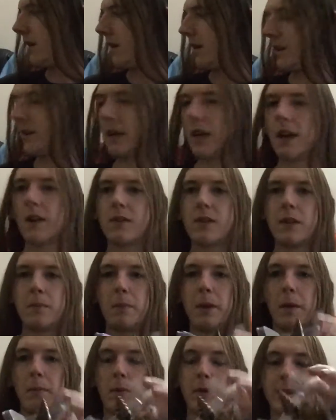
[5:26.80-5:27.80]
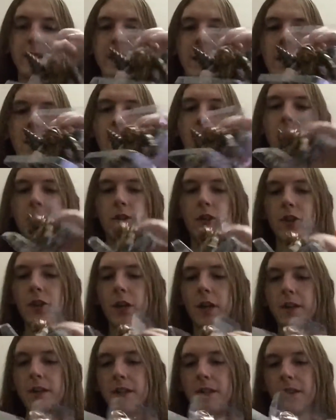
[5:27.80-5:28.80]
because I have seen people selling
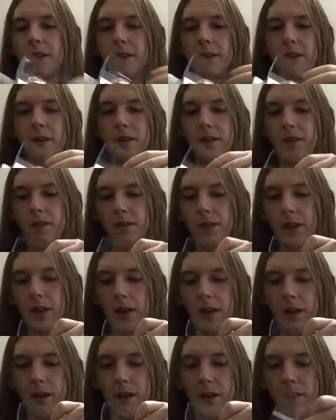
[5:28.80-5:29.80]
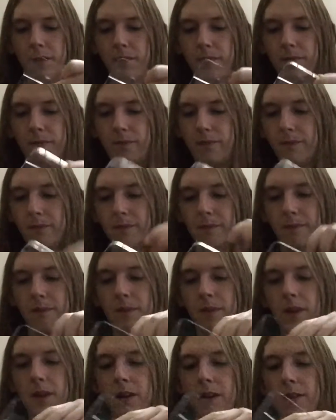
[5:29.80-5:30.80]
just the little,
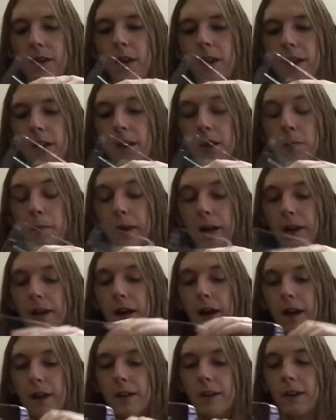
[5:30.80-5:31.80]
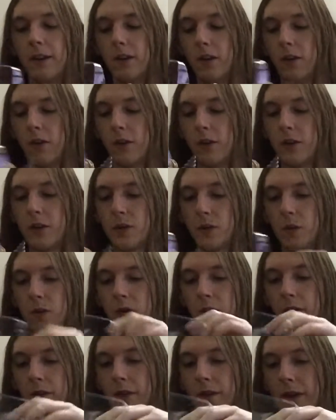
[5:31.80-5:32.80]
the little Big Daddy on its
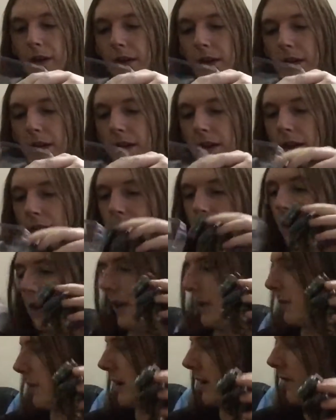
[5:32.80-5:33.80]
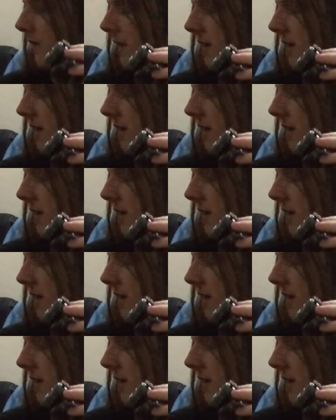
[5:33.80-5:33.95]
own on eBay